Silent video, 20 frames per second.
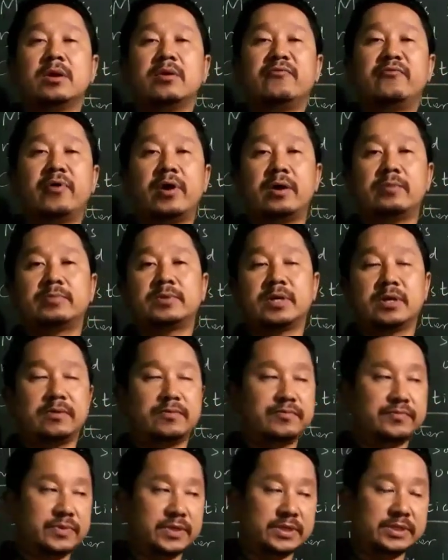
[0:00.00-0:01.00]
formed of
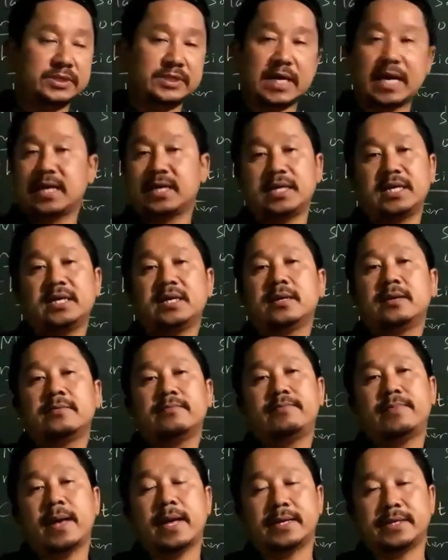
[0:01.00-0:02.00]
these tiny
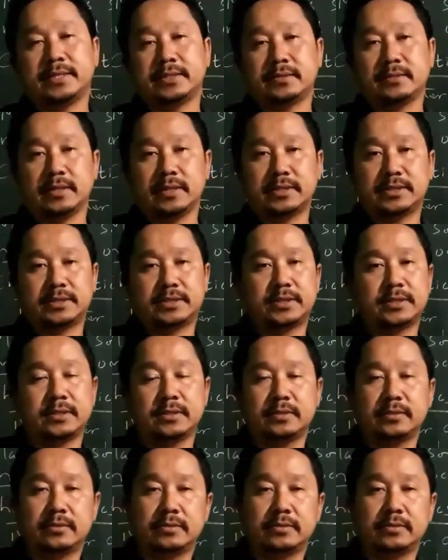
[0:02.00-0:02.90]
particles.